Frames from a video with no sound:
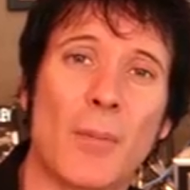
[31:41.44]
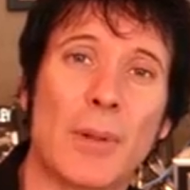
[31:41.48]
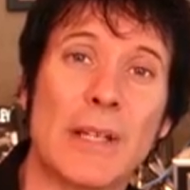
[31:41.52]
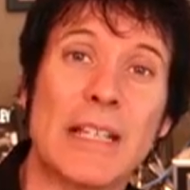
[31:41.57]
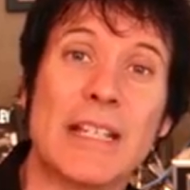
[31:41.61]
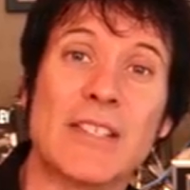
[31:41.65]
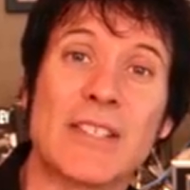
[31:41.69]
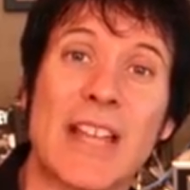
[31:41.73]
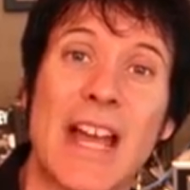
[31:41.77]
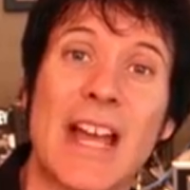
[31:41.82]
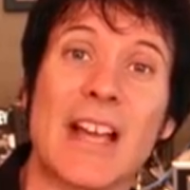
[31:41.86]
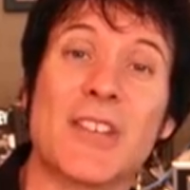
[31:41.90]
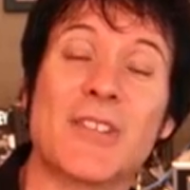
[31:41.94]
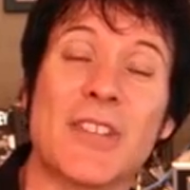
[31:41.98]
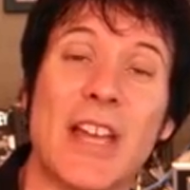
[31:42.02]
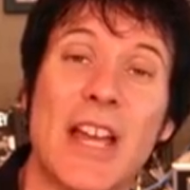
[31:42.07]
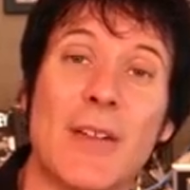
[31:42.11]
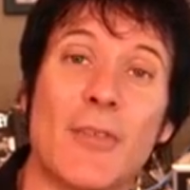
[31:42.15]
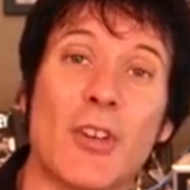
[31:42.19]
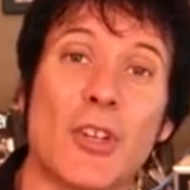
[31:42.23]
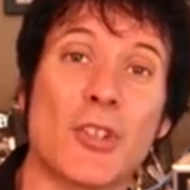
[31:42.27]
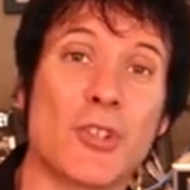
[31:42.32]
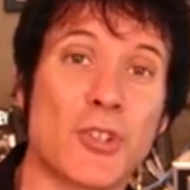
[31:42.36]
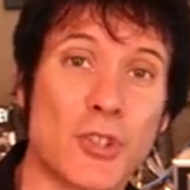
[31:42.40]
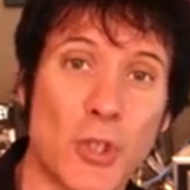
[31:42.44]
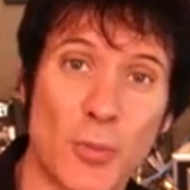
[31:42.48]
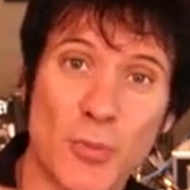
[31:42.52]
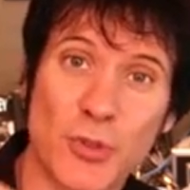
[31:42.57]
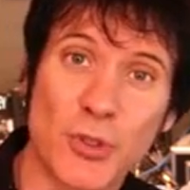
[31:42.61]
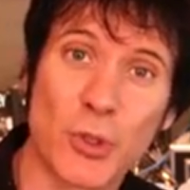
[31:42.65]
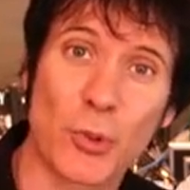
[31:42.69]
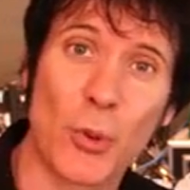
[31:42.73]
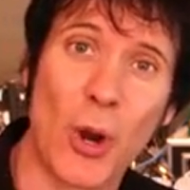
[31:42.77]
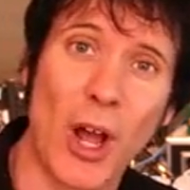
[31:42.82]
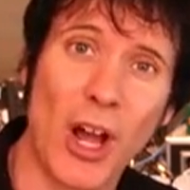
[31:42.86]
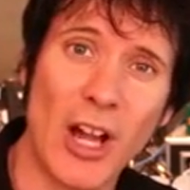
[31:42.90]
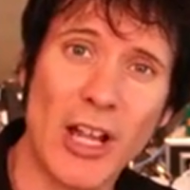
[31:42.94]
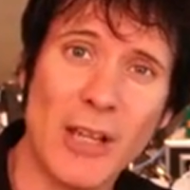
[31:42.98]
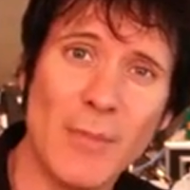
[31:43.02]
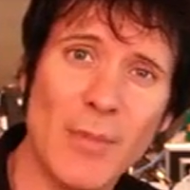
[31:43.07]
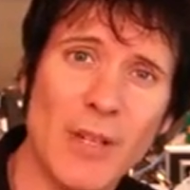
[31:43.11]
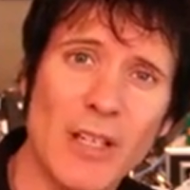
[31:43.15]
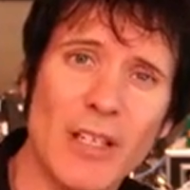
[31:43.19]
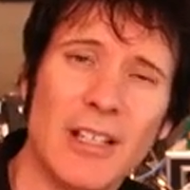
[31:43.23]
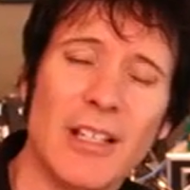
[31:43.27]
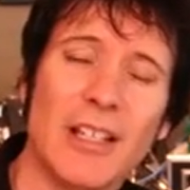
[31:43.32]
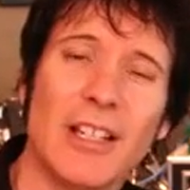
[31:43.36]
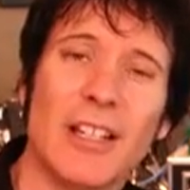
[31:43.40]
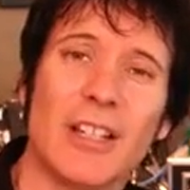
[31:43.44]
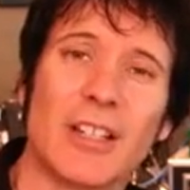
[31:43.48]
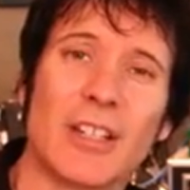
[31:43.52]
Please, as ever, subscribe.